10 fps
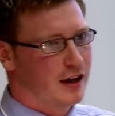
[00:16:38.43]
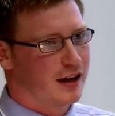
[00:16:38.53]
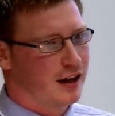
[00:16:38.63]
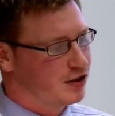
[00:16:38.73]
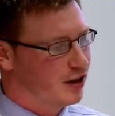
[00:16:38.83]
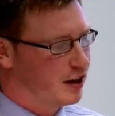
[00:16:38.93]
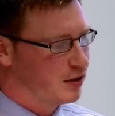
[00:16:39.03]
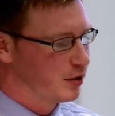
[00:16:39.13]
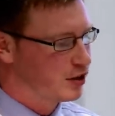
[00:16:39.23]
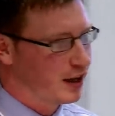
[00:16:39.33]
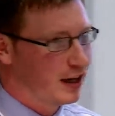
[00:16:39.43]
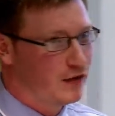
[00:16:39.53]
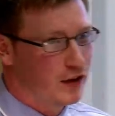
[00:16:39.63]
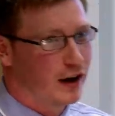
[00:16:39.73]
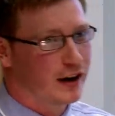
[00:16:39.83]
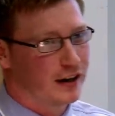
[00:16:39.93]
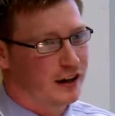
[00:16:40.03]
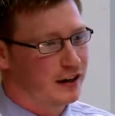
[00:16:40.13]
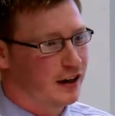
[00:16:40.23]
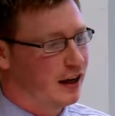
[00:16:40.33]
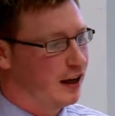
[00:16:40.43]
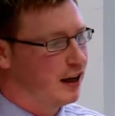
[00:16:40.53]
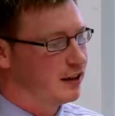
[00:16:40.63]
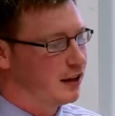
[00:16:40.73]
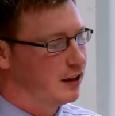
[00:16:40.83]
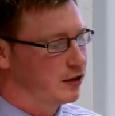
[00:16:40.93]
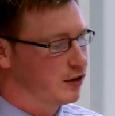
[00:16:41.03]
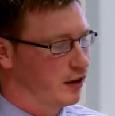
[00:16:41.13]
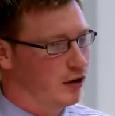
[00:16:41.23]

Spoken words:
Get trained as much as you can if you are getting into industry,